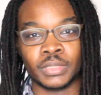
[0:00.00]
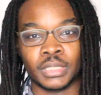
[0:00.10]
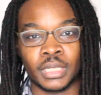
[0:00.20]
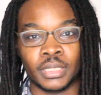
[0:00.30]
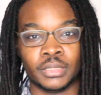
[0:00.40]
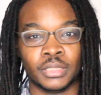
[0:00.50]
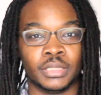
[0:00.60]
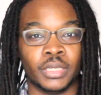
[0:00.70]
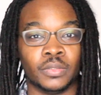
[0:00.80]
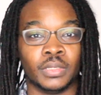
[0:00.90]
today to
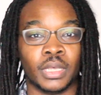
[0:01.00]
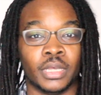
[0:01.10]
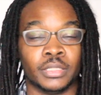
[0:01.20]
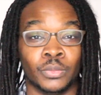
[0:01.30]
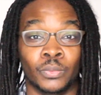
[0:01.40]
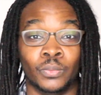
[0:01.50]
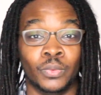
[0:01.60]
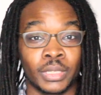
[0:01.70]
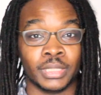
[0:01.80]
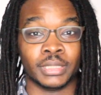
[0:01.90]
tell you guys
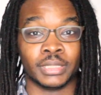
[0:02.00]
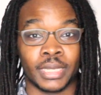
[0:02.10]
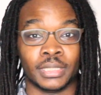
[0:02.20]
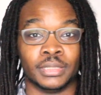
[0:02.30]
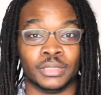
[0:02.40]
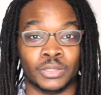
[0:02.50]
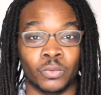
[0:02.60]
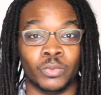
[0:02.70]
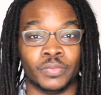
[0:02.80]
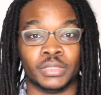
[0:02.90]
what exactly
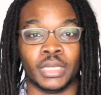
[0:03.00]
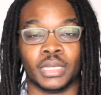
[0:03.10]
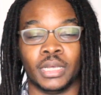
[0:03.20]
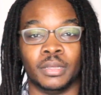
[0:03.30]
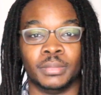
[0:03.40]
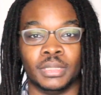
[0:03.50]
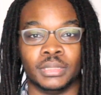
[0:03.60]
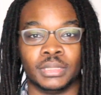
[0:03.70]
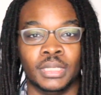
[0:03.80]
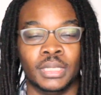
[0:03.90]
SeoulWeaver.com
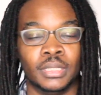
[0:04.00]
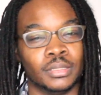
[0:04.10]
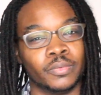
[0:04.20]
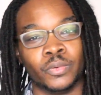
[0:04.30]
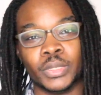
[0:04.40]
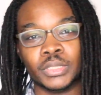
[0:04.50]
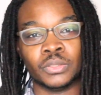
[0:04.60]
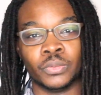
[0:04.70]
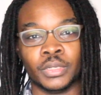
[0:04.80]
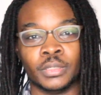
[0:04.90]
is. Quick
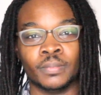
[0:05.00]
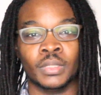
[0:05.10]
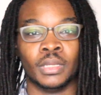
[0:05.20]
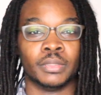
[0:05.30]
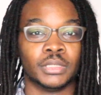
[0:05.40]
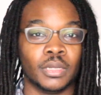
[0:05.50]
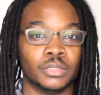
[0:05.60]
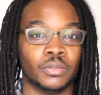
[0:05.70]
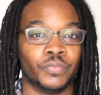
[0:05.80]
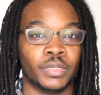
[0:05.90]
story, I was talking
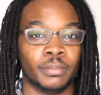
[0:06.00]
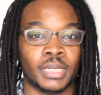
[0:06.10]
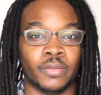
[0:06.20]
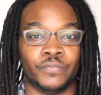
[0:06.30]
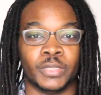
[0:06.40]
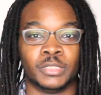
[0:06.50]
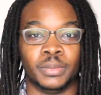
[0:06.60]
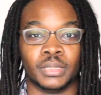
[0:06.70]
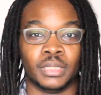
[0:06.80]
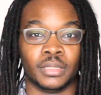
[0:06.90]
to a friend of mine on
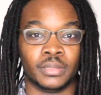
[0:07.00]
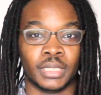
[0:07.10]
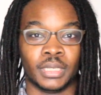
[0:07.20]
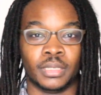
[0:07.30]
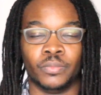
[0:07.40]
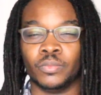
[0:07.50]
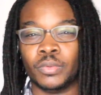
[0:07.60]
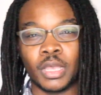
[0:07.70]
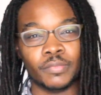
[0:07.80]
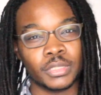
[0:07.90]
Facebook the other day.
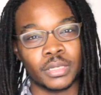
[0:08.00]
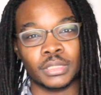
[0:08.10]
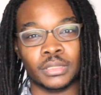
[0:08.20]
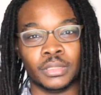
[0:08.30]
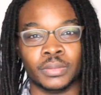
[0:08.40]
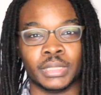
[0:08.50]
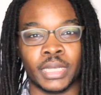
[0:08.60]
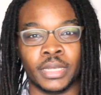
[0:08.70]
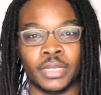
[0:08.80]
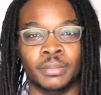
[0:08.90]
We haven't talked in a long
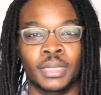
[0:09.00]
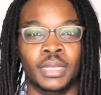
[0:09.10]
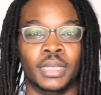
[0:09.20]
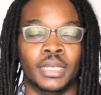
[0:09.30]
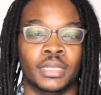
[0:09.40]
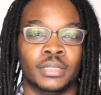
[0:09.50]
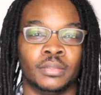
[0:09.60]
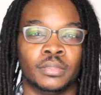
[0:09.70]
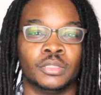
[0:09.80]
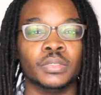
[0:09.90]
time,
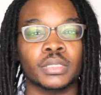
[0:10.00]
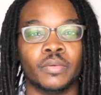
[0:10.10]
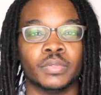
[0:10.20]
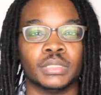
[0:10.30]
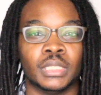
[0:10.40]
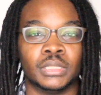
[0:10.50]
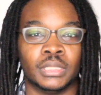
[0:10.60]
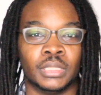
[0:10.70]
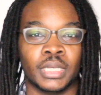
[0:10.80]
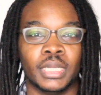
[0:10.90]
and during a
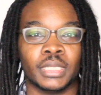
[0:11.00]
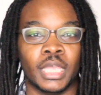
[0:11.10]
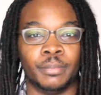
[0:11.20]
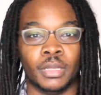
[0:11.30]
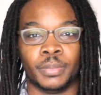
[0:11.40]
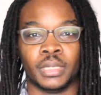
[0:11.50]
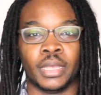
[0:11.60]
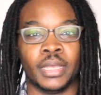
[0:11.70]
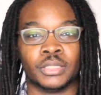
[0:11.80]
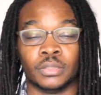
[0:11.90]
conversation, it kind of came up and I
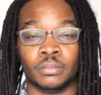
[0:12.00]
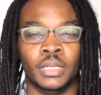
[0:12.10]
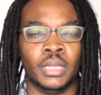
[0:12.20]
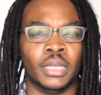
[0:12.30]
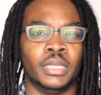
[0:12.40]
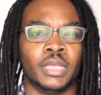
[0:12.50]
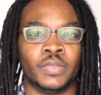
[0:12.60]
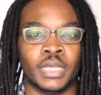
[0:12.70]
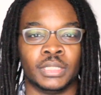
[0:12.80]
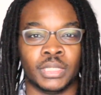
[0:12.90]
asked him, hey, have
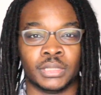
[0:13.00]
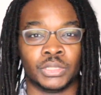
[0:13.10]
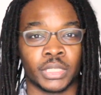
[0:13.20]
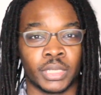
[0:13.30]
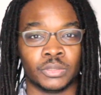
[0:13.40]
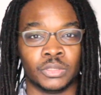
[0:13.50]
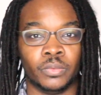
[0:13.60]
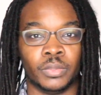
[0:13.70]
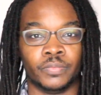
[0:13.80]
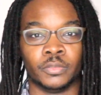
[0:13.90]
you had a chance to check out
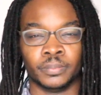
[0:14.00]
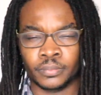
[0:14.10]
SeoulWeaver?